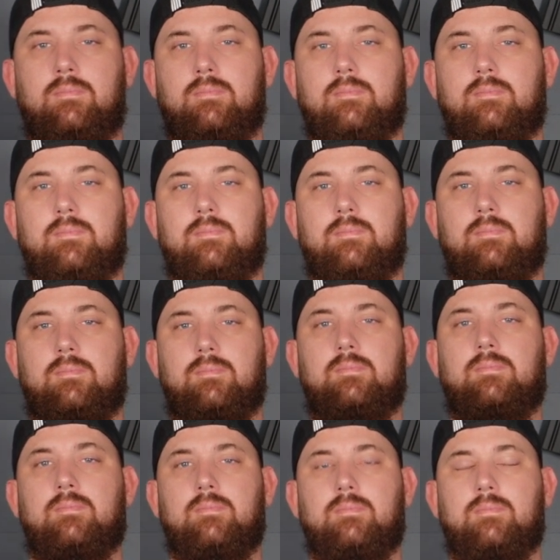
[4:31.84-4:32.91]

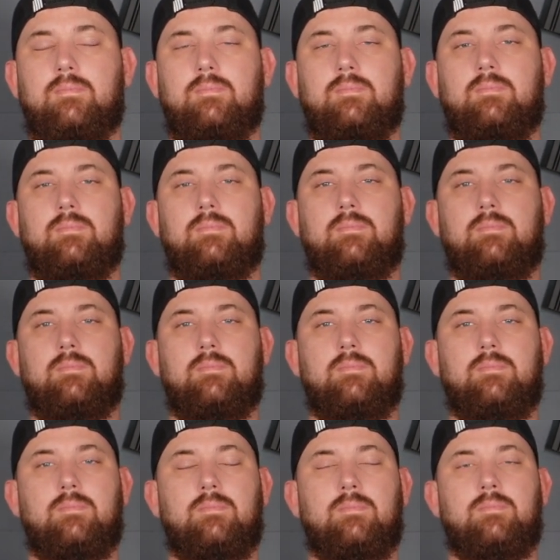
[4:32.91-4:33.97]

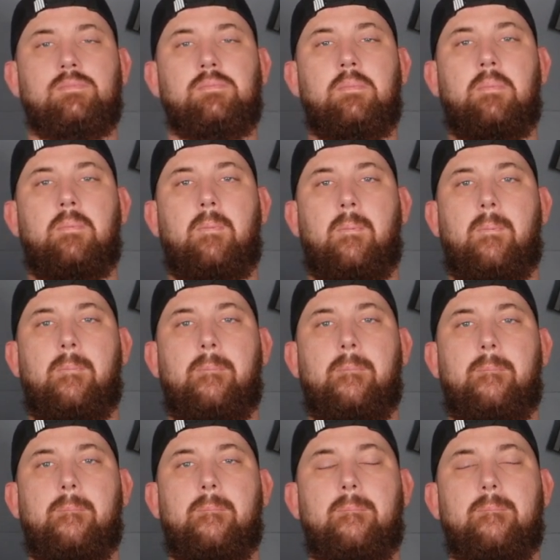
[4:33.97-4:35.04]

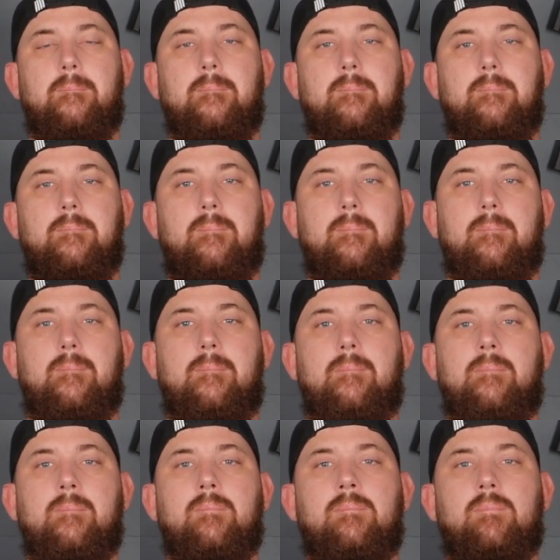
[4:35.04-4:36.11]

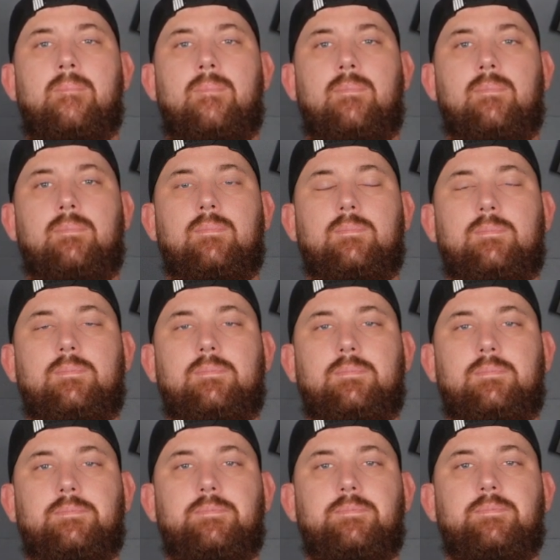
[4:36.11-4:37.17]

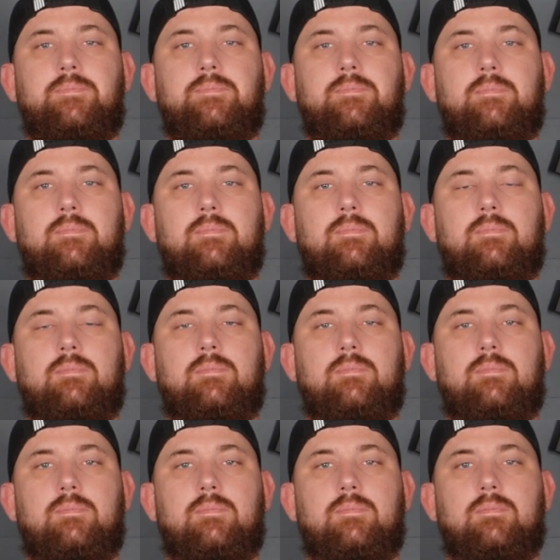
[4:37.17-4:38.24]

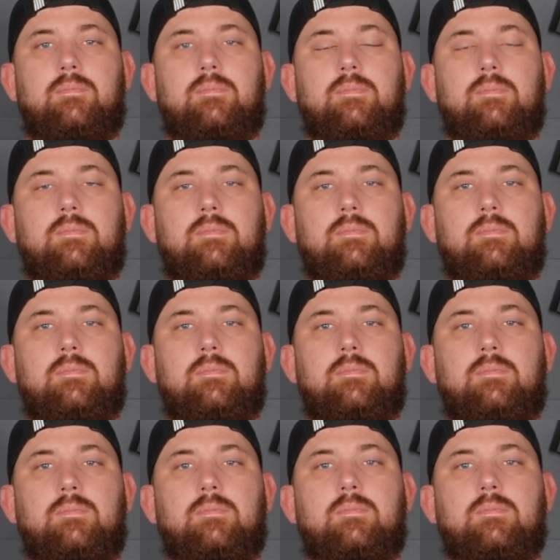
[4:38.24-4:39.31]

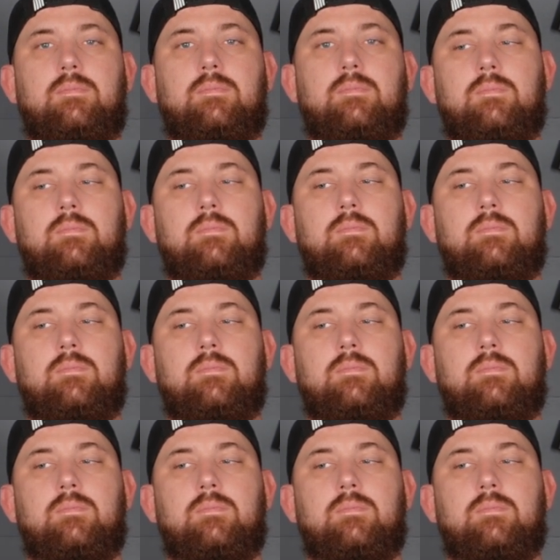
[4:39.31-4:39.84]
This person isn't speaking.